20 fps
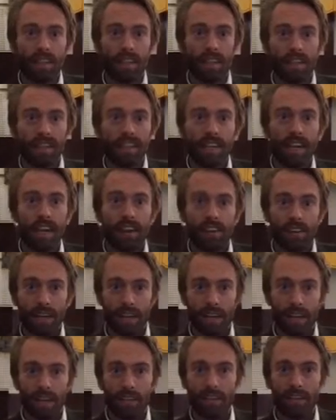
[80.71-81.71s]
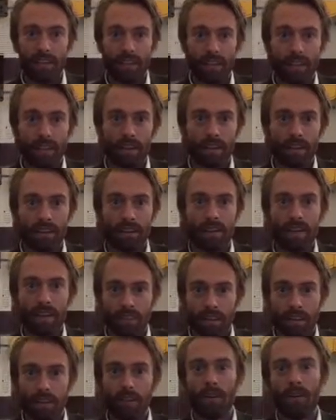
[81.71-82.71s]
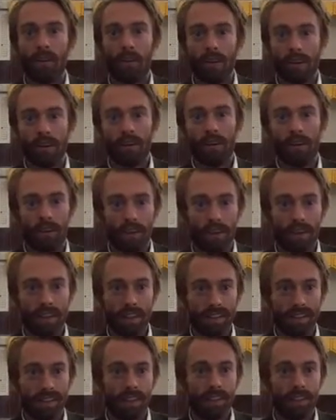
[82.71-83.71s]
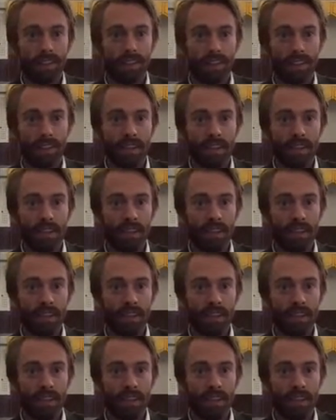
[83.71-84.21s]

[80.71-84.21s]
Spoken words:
This area, 10-minute walk around this station,